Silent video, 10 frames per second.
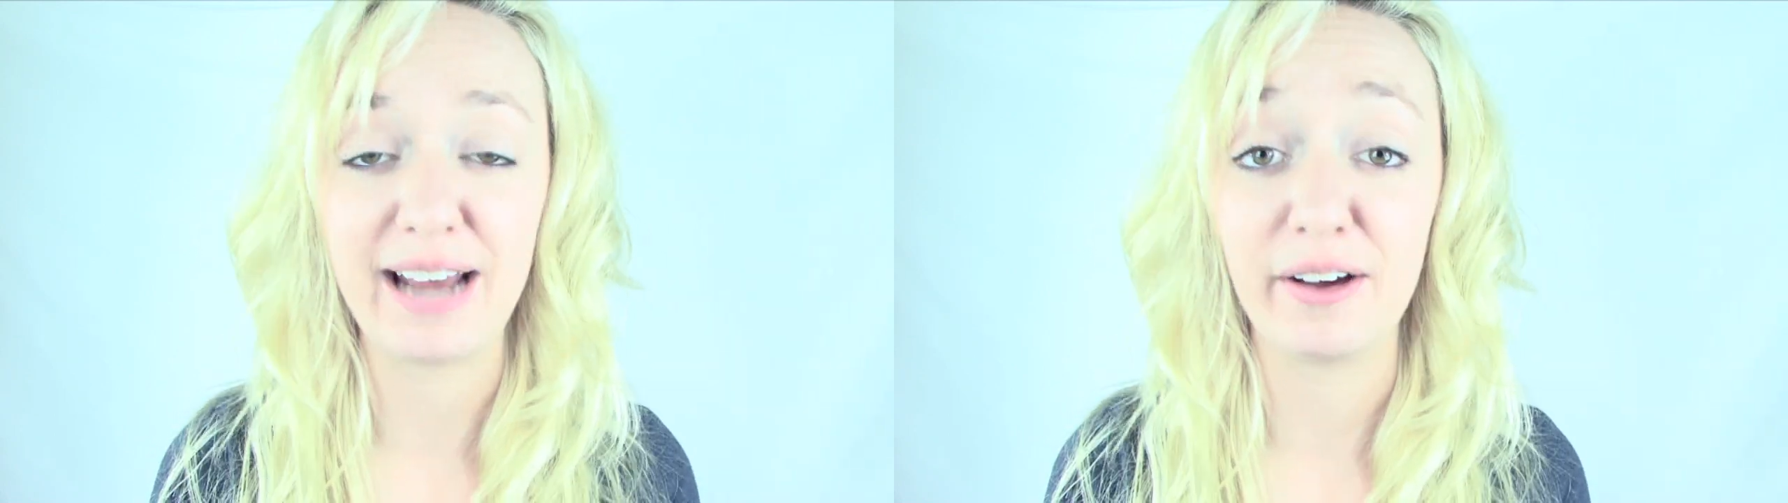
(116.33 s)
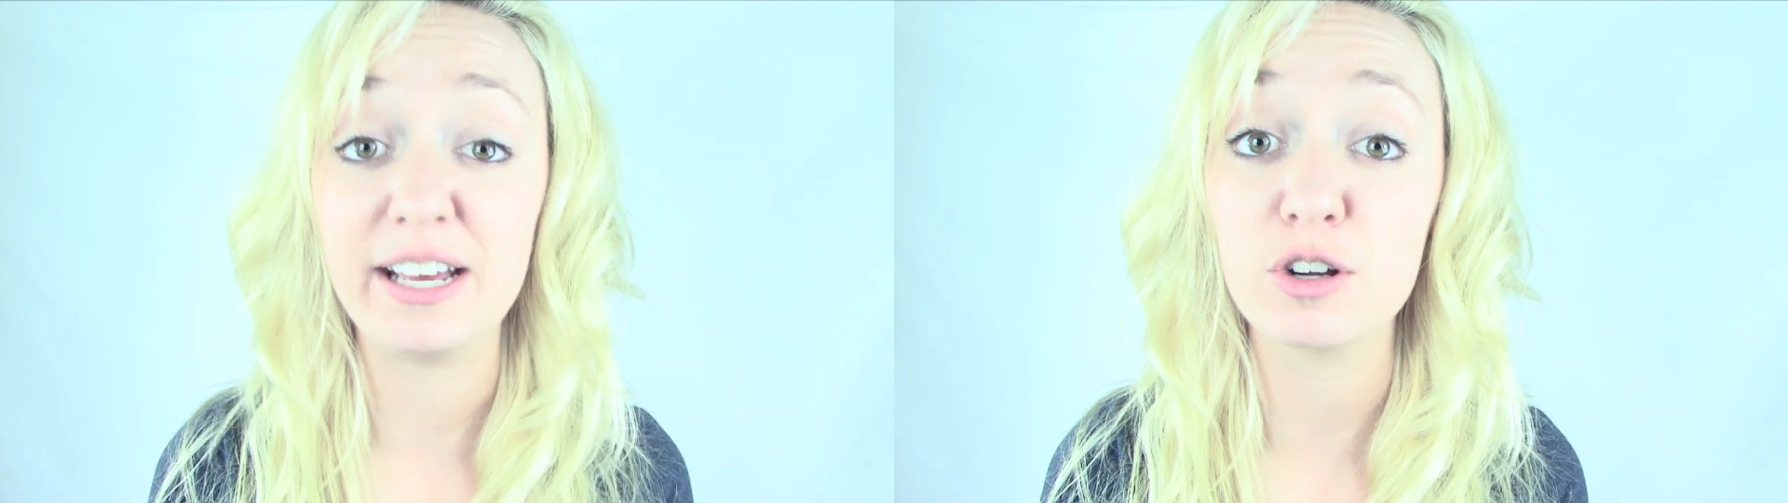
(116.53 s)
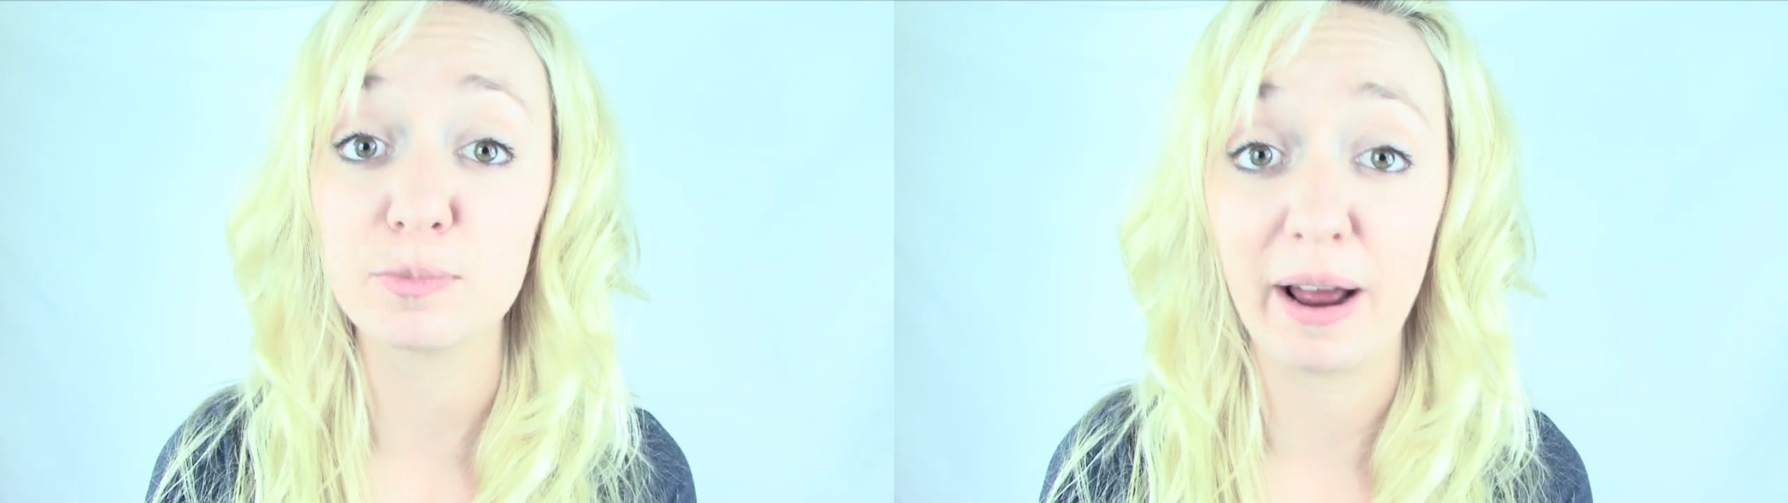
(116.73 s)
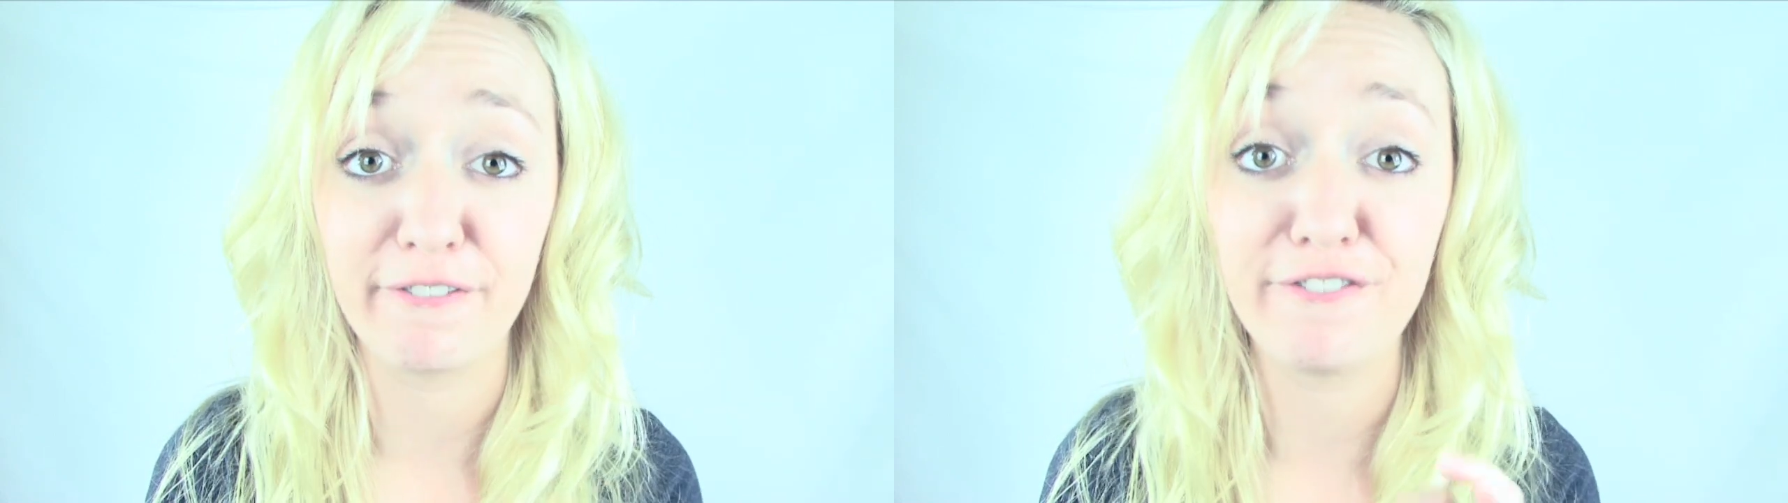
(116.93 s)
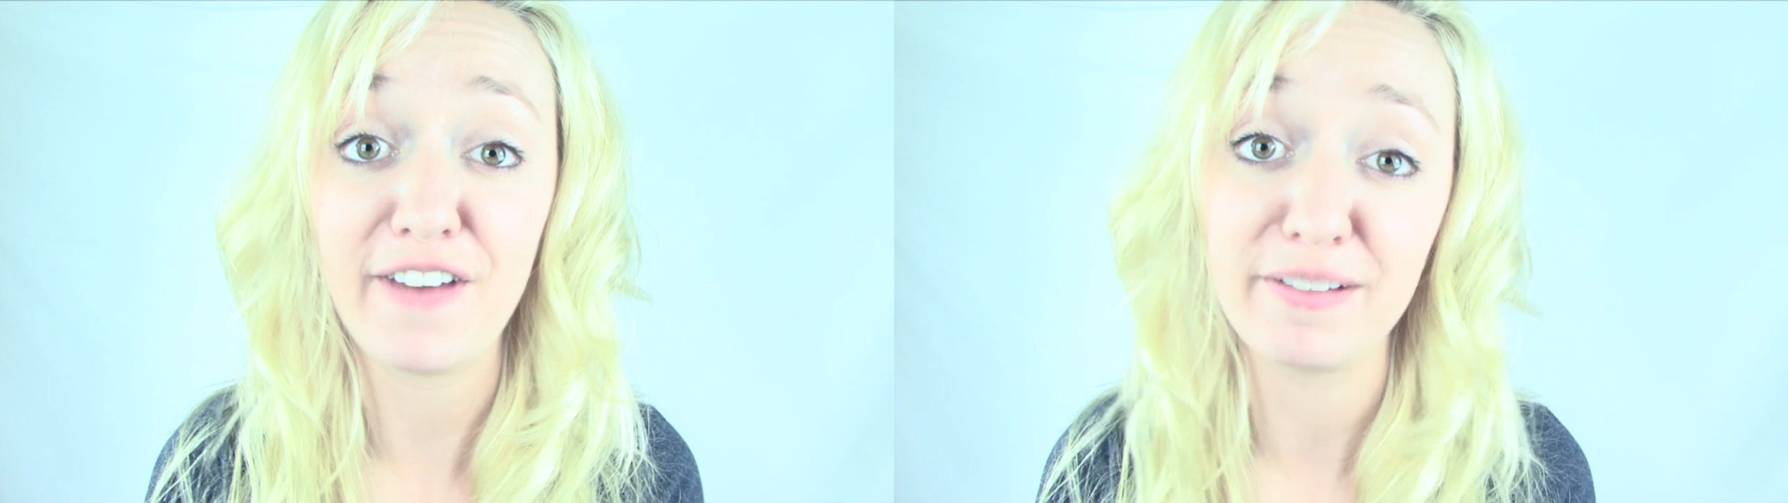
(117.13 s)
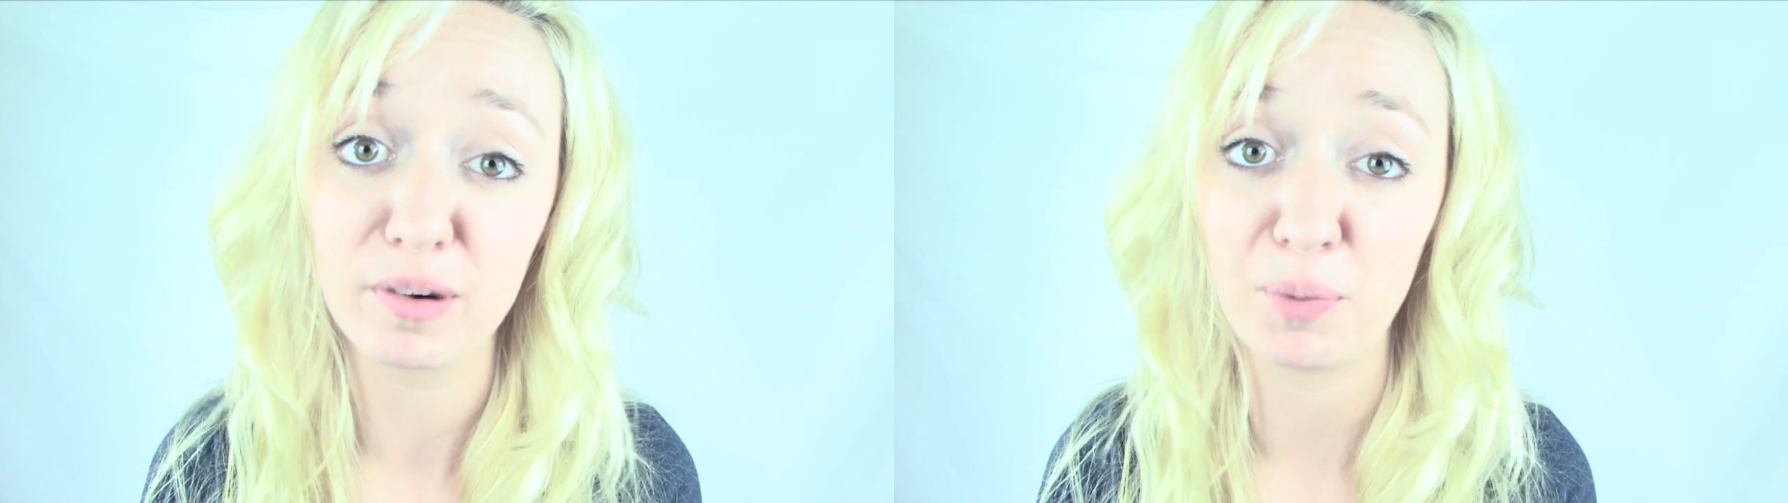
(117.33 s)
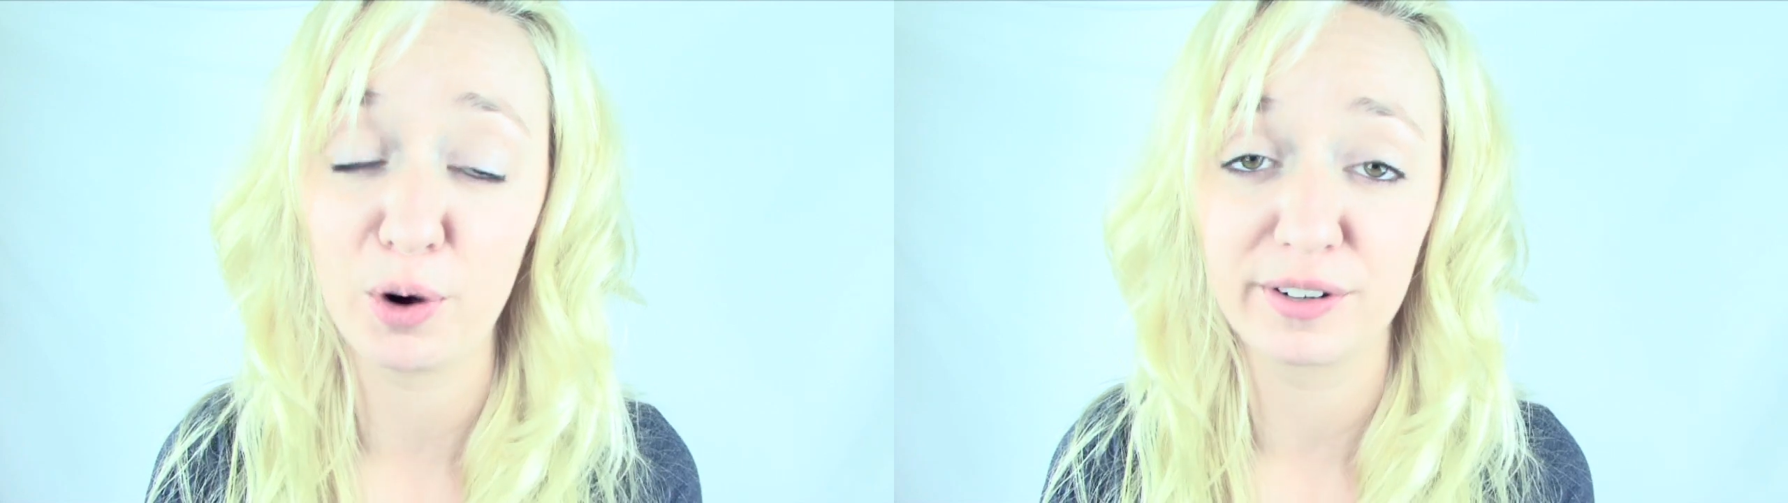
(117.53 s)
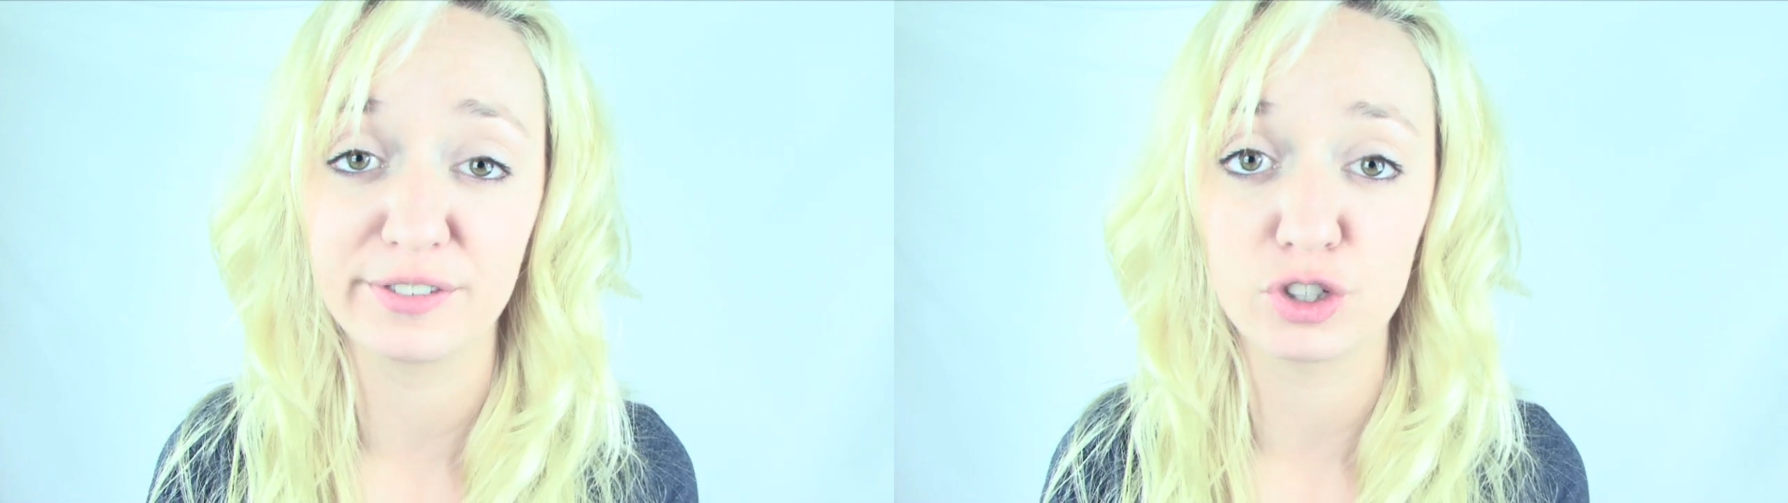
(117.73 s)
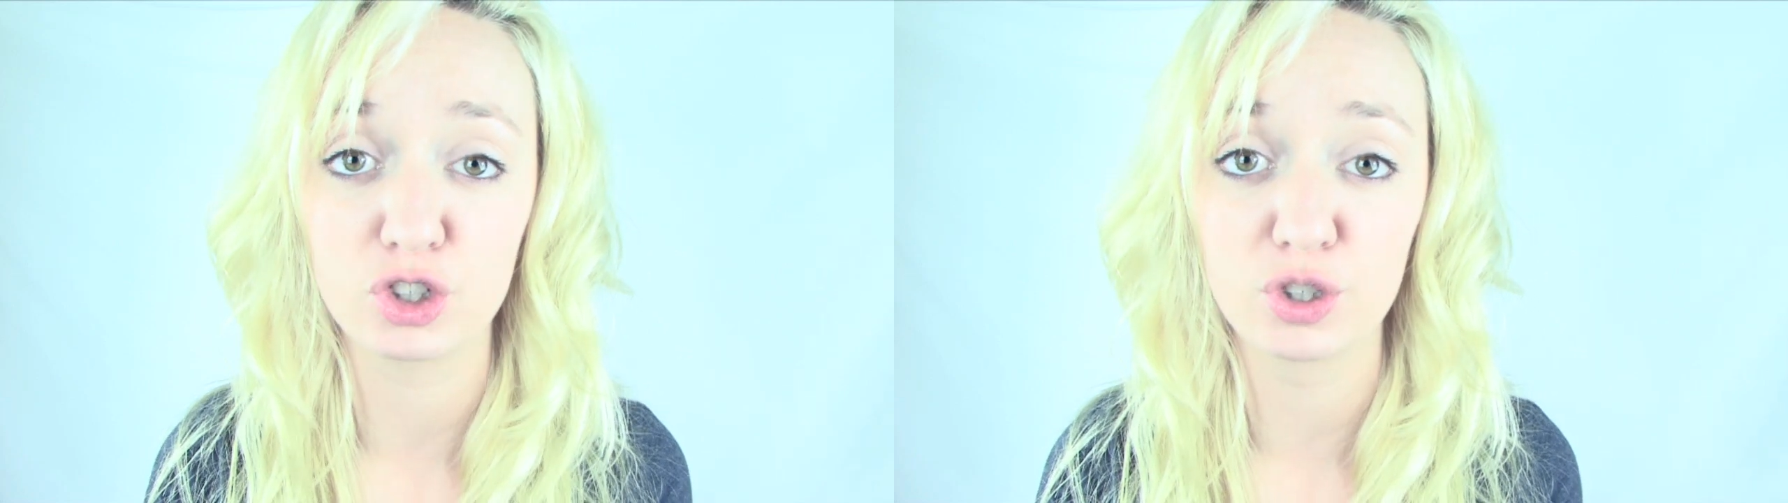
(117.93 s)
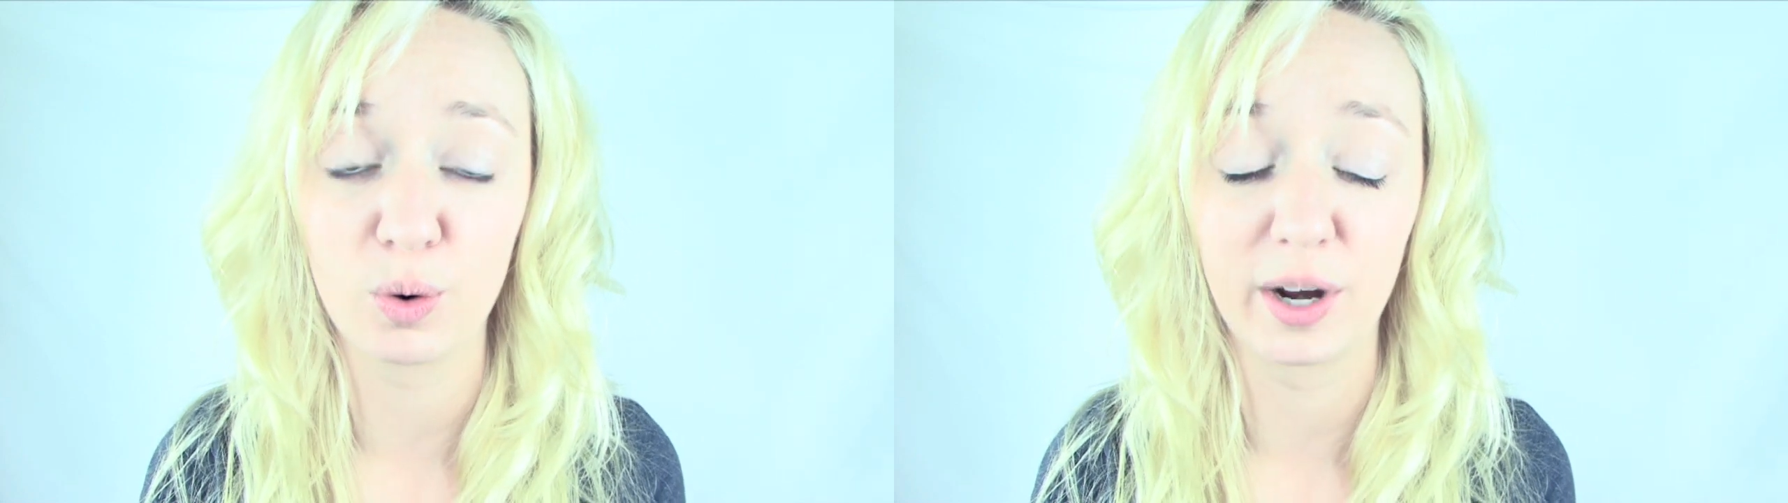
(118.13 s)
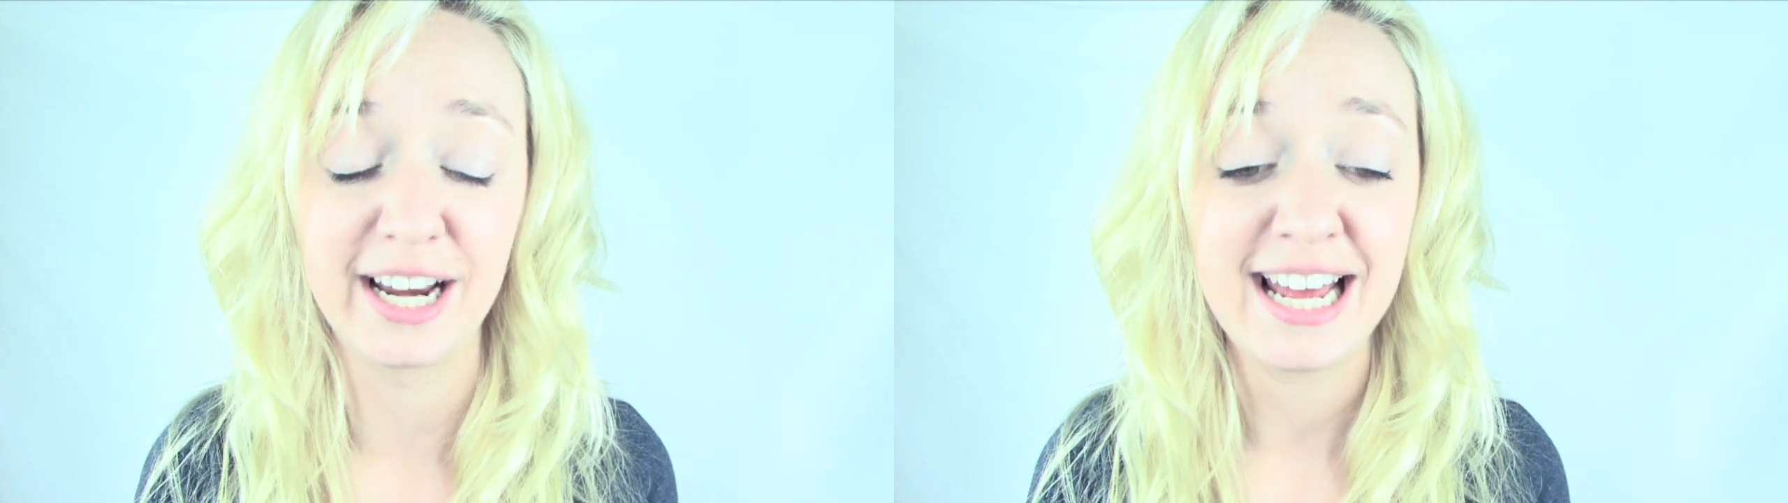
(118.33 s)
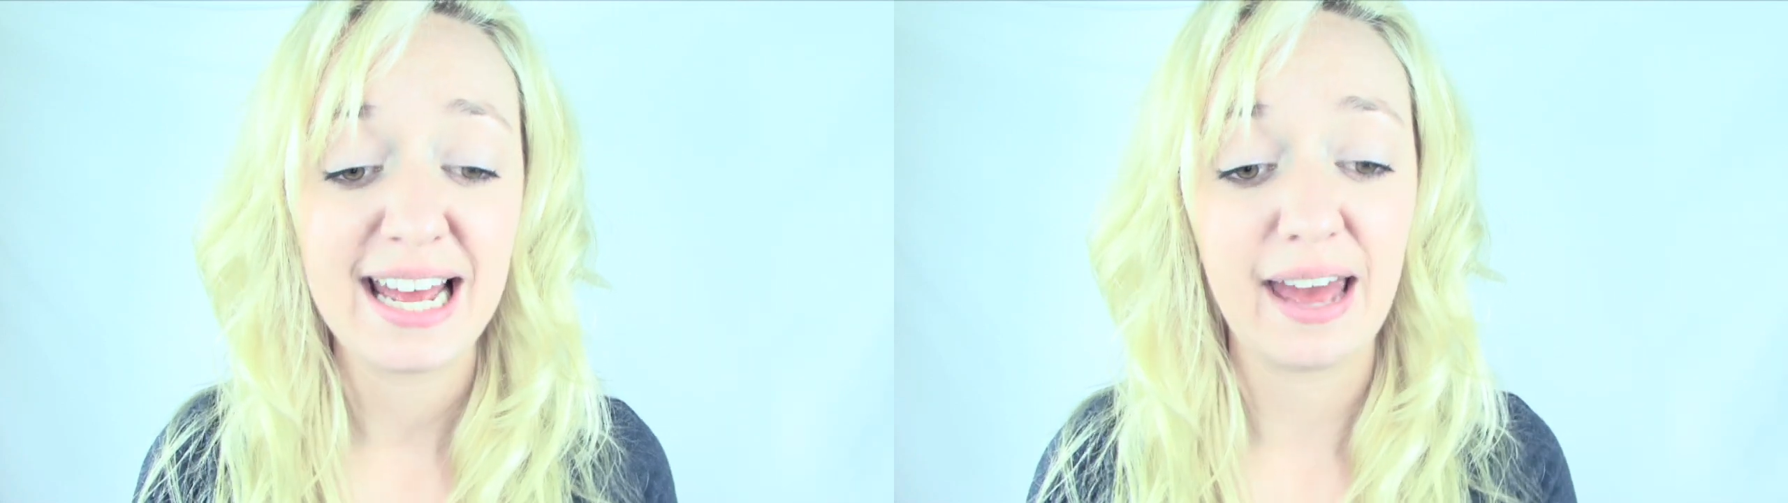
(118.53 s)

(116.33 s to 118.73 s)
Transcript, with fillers: Now here's my favorite part of this story,